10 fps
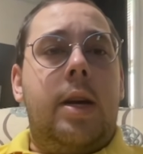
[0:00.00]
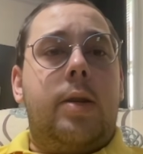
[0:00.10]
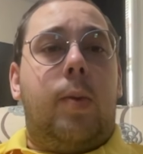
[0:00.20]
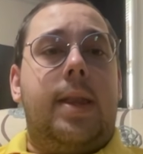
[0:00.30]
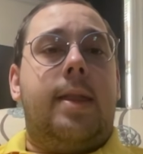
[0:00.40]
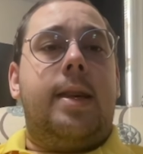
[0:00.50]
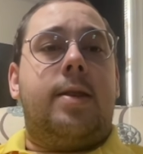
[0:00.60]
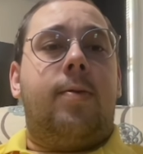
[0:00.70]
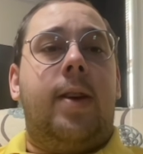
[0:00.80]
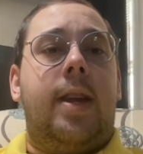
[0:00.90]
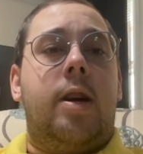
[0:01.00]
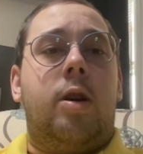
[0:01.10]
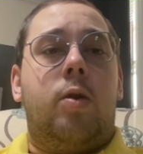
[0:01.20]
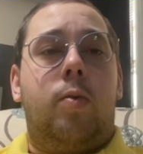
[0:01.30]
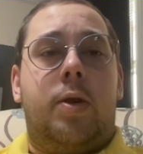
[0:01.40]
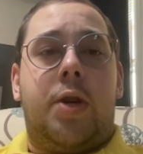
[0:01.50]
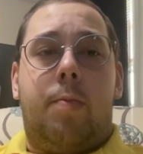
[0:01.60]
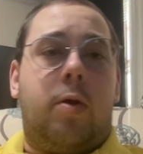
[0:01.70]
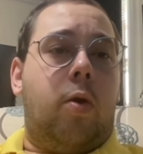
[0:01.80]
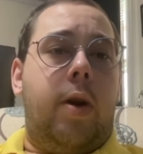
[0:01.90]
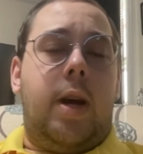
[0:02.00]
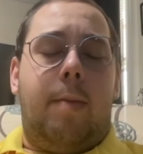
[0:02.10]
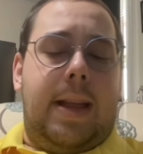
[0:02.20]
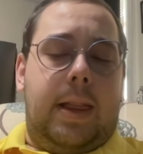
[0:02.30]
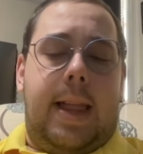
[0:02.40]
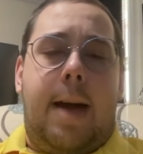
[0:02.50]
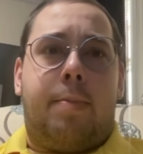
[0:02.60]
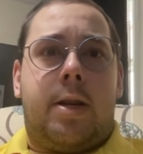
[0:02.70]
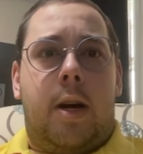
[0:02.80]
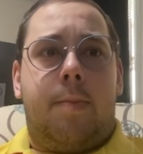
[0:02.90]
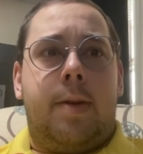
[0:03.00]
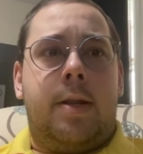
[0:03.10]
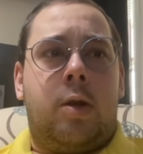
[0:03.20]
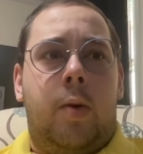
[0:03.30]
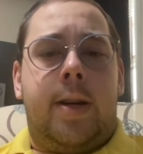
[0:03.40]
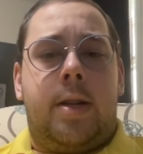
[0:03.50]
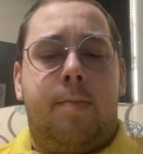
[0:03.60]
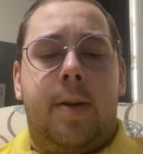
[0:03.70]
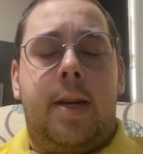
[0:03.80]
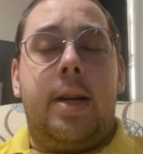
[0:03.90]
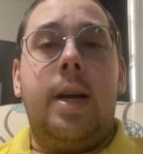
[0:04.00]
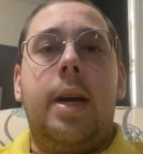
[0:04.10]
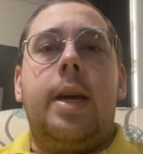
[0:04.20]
What this video, which I'm recording on my laptop, is going to be